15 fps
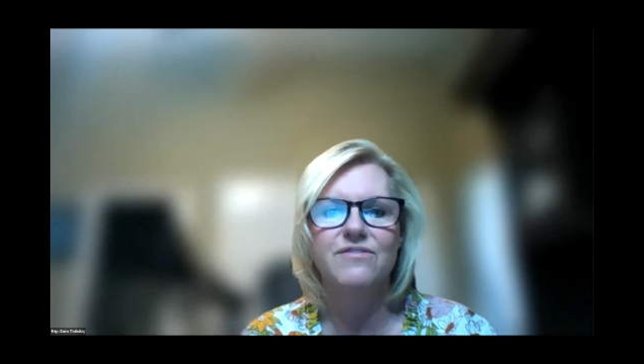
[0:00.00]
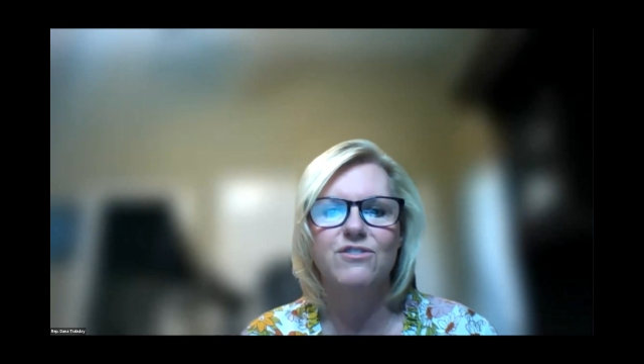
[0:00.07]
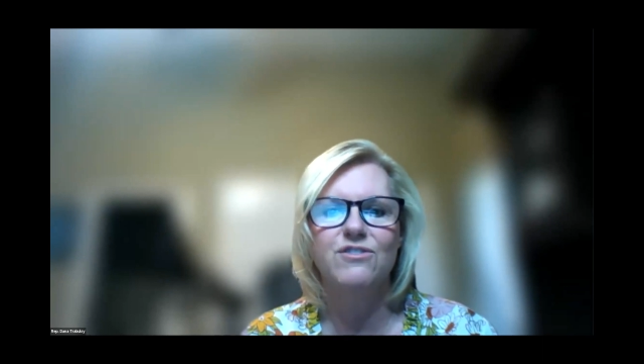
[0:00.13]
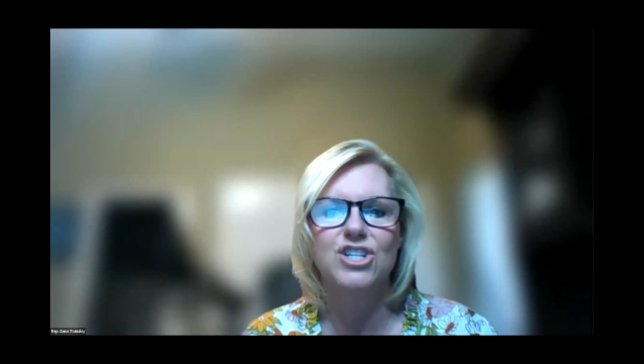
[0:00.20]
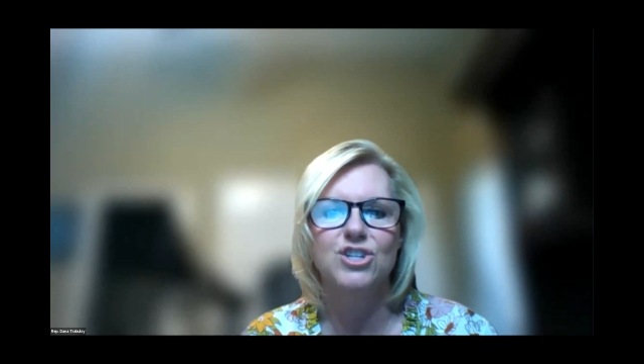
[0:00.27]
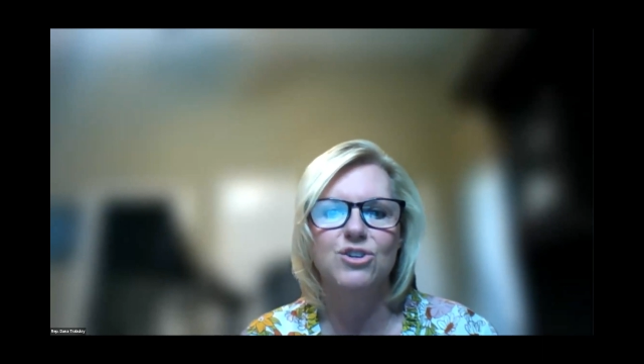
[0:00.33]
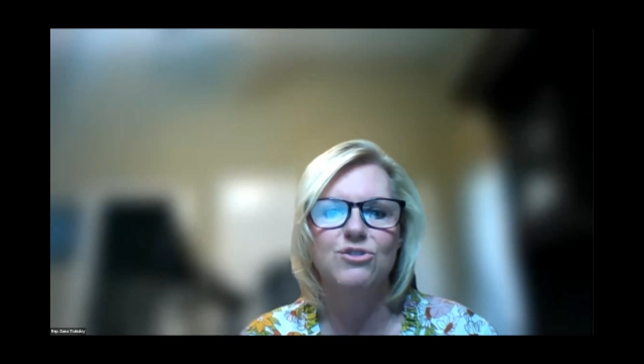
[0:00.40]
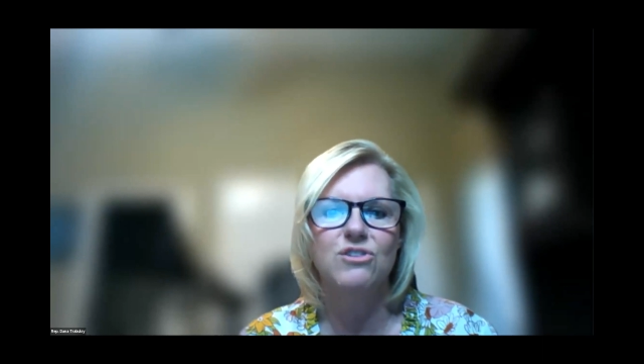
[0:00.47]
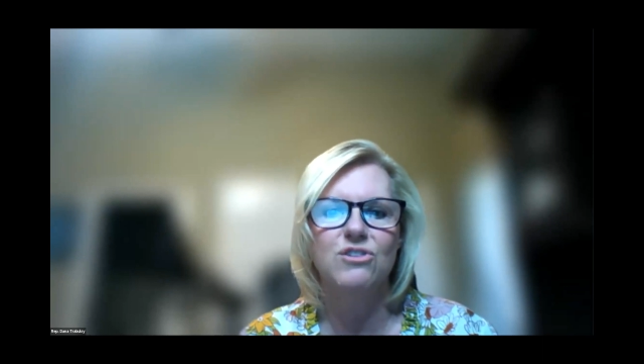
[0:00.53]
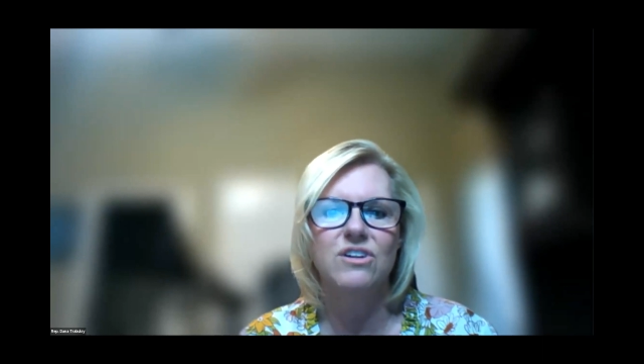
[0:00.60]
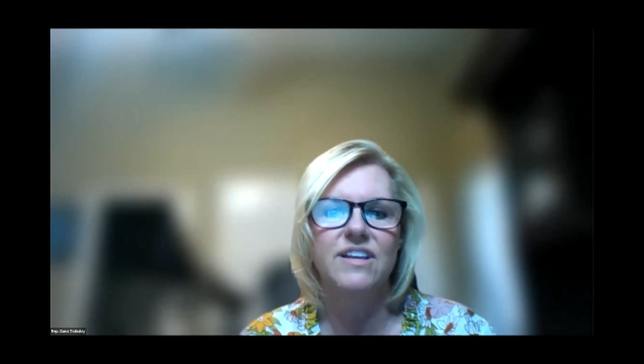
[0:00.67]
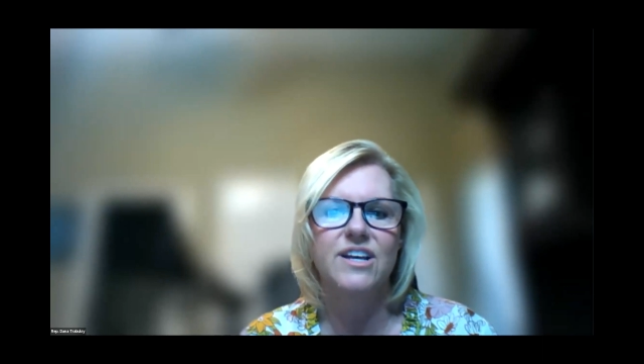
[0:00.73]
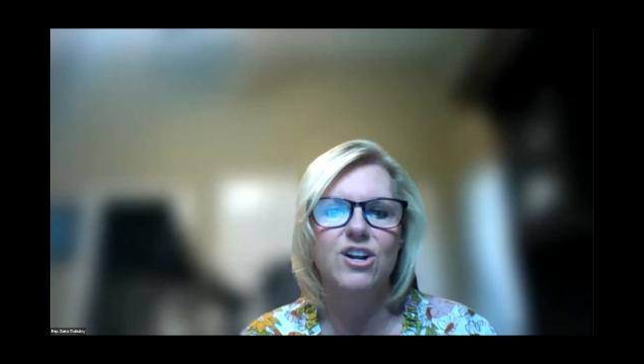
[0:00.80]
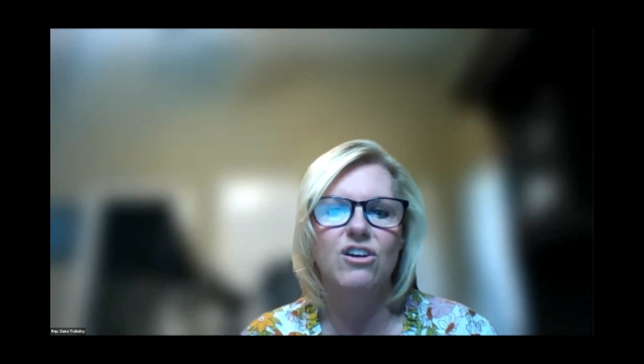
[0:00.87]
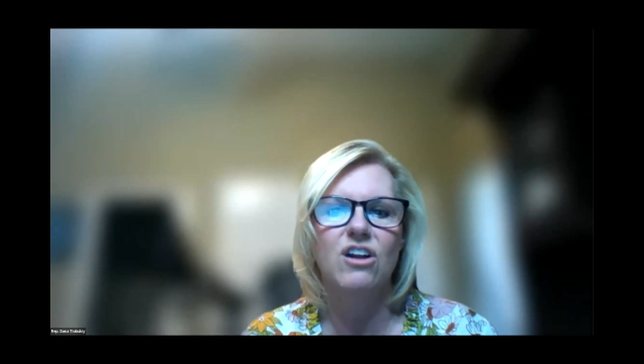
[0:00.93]
for children
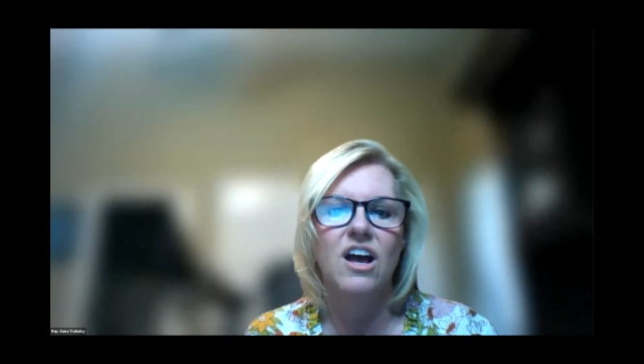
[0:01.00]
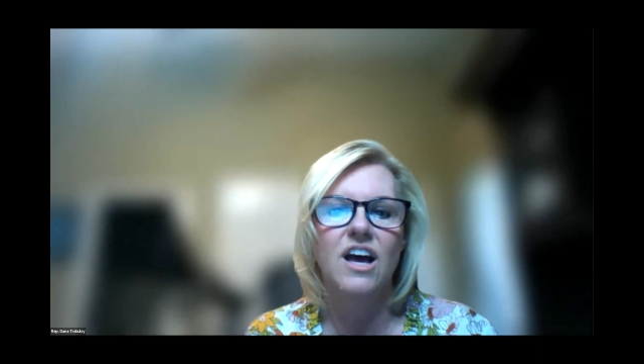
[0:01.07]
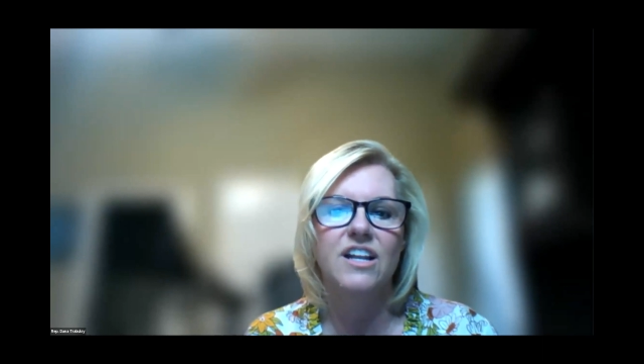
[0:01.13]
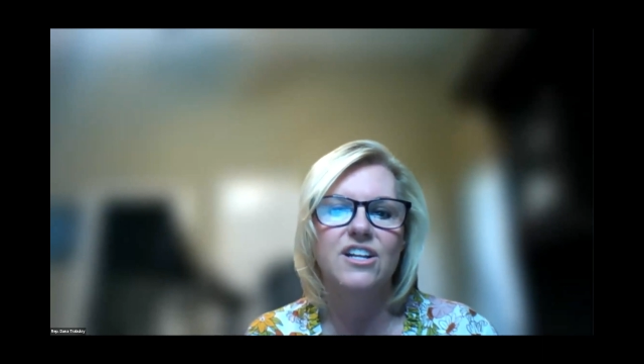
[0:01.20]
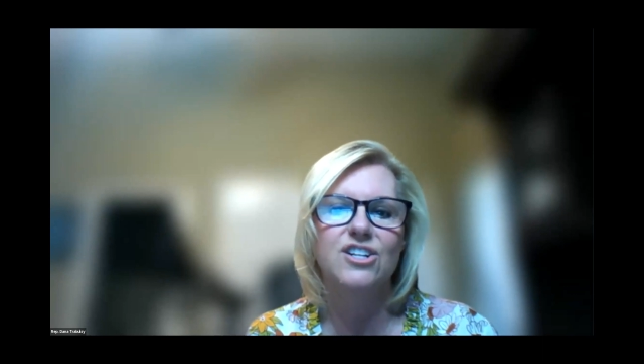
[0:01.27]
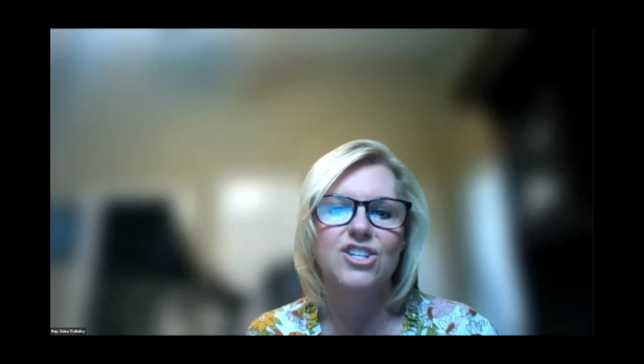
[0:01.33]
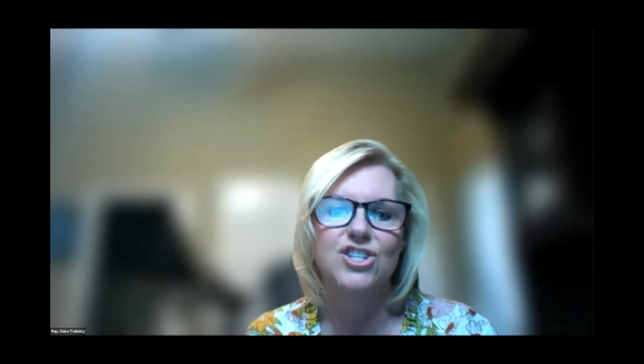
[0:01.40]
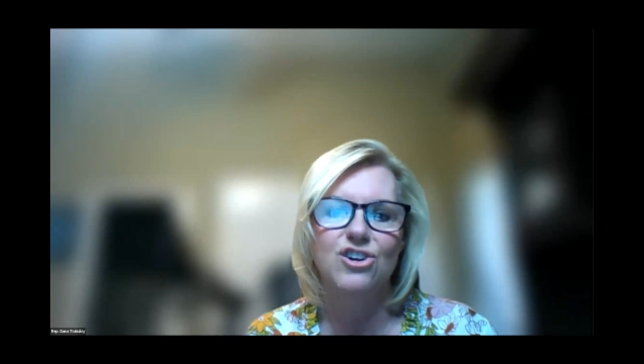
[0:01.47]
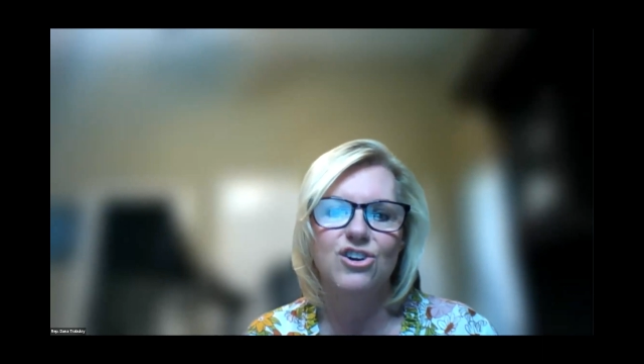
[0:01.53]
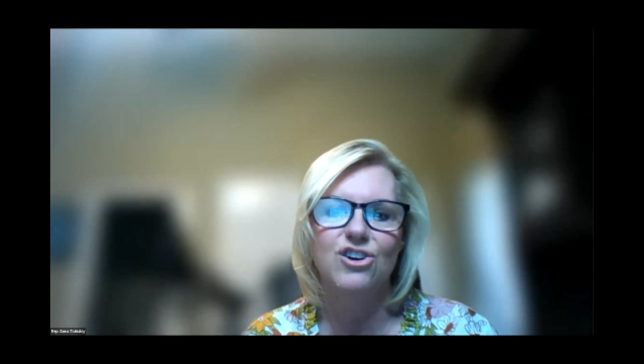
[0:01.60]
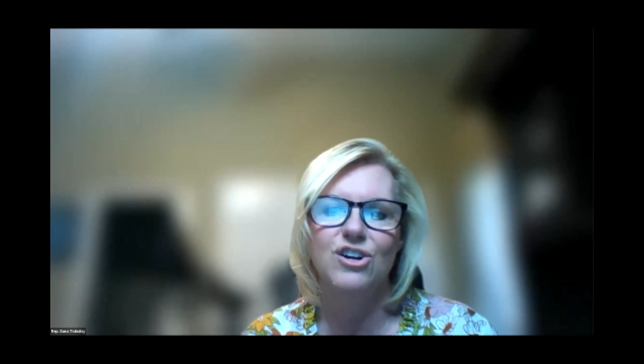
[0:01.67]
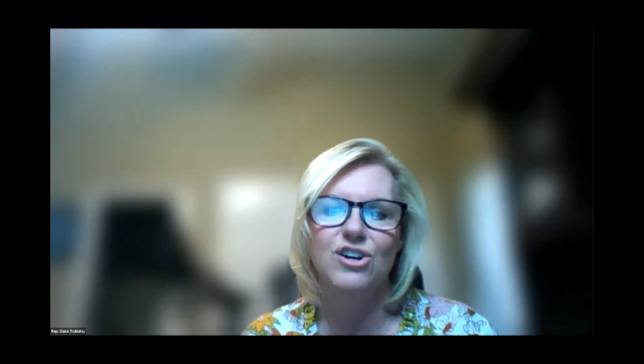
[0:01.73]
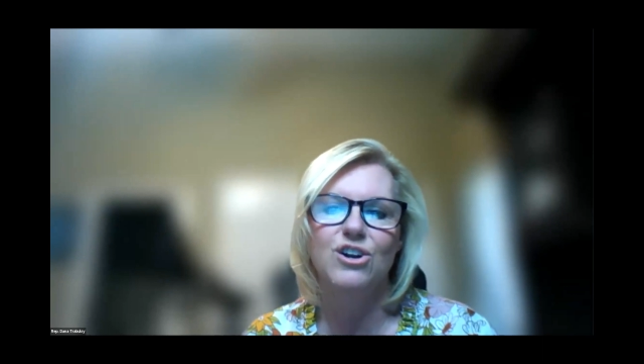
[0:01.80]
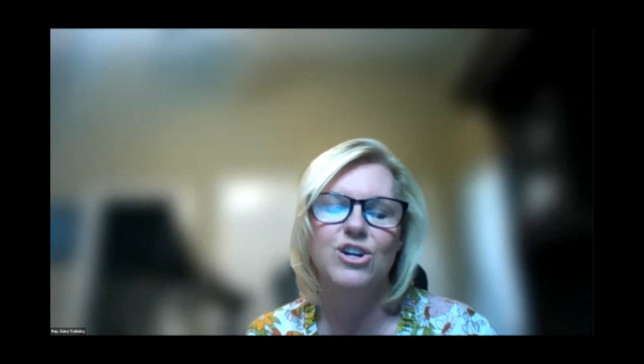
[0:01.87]
that are uninsured